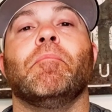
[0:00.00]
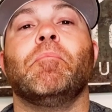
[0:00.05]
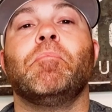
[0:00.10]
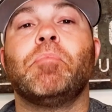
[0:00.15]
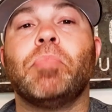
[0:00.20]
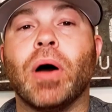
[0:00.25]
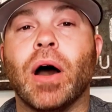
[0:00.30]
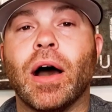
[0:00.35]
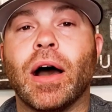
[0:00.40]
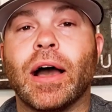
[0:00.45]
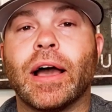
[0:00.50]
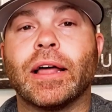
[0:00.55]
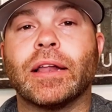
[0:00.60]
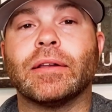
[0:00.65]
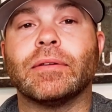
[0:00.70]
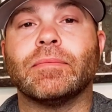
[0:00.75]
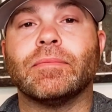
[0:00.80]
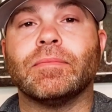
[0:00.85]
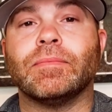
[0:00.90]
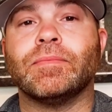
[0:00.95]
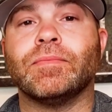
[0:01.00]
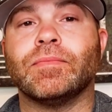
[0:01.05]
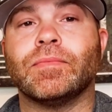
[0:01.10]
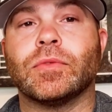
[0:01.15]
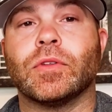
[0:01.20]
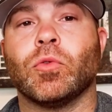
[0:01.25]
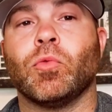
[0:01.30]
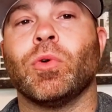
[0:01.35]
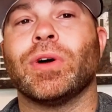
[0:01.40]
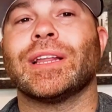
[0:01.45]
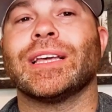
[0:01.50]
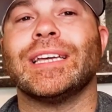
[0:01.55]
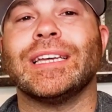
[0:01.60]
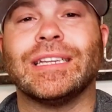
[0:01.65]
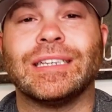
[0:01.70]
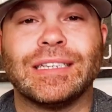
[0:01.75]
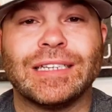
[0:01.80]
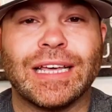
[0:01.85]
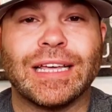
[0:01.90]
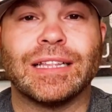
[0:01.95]
But what he
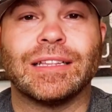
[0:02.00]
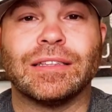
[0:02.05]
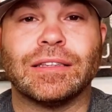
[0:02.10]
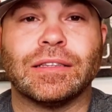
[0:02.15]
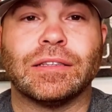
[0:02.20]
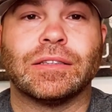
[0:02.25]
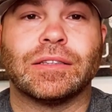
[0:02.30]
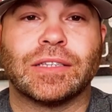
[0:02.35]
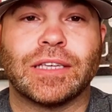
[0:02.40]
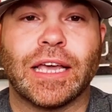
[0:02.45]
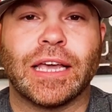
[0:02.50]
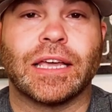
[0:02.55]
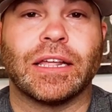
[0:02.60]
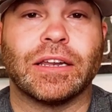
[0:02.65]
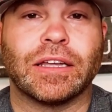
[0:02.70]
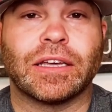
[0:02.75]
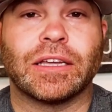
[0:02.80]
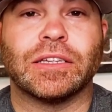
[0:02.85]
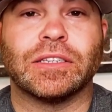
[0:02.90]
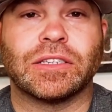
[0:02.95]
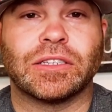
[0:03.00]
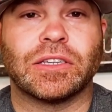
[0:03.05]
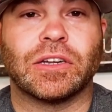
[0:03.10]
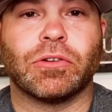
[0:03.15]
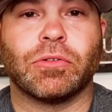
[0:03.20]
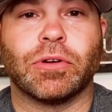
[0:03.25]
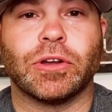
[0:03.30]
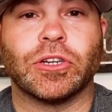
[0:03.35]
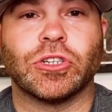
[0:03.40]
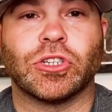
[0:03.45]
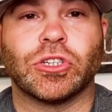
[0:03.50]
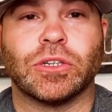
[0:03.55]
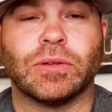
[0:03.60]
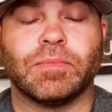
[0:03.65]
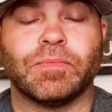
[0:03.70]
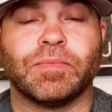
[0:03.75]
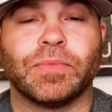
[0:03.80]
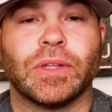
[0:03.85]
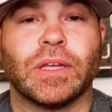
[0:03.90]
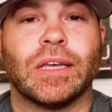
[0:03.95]
didn't take into
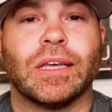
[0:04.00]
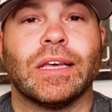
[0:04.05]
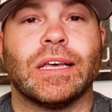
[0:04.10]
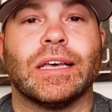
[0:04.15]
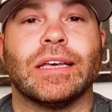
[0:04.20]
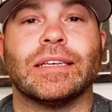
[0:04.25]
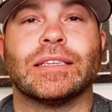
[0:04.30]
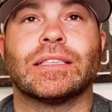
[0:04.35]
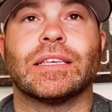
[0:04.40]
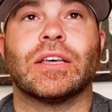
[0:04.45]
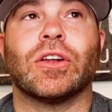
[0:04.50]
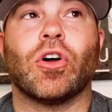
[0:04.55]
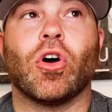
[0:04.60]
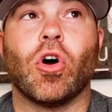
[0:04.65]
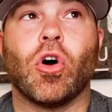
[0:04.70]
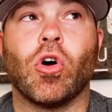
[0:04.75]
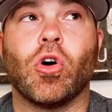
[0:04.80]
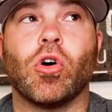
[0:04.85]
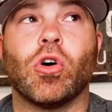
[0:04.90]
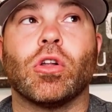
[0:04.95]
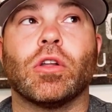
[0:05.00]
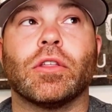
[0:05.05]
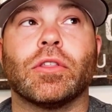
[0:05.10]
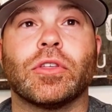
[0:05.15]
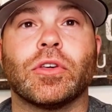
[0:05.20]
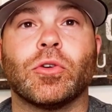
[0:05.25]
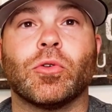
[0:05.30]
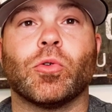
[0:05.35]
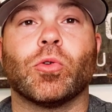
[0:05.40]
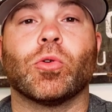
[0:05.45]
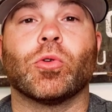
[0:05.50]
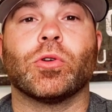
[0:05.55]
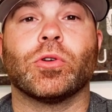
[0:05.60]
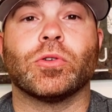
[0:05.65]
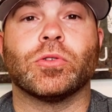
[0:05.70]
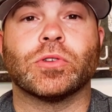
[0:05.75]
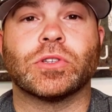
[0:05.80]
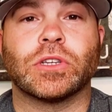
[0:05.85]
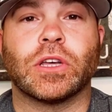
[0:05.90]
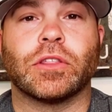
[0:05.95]
consideration is that all of the
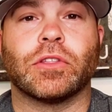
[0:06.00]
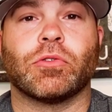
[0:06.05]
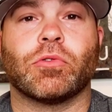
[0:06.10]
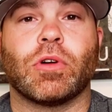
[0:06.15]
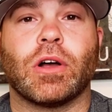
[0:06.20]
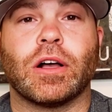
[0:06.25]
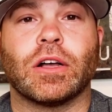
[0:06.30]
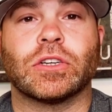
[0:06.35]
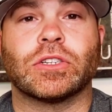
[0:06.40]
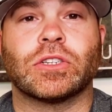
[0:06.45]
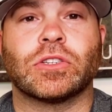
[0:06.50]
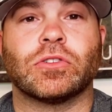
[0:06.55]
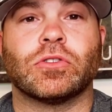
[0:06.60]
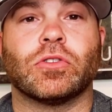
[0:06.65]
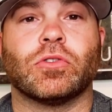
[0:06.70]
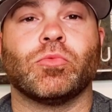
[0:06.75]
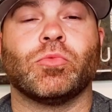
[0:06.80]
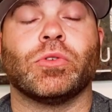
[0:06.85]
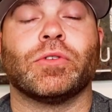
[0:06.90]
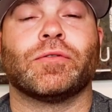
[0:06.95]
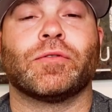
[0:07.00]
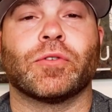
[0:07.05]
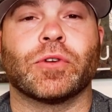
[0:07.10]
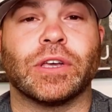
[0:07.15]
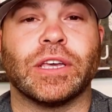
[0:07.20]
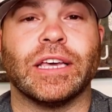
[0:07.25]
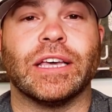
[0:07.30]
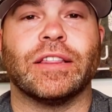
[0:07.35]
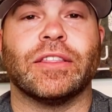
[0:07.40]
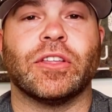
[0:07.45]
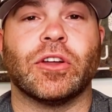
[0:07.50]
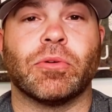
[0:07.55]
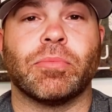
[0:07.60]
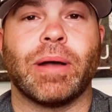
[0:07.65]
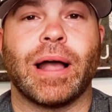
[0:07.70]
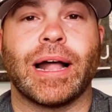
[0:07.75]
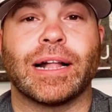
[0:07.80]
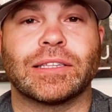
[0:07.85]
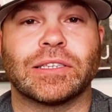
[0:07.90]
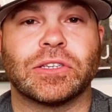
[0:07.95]
Orioles on the roster would forget their
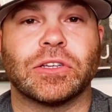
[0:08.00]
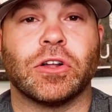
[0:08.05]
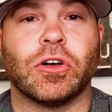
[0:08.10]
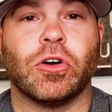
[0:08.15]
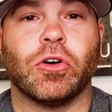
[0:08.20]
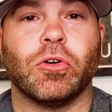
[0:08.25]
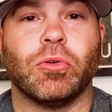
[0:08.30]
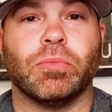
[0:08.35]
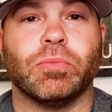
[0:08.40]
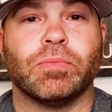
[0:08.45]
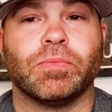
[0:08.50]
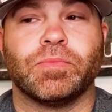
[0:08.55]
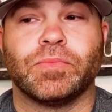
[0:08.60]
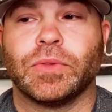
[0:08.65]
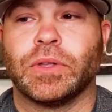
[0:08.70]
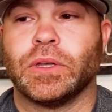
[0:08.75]
bats at home.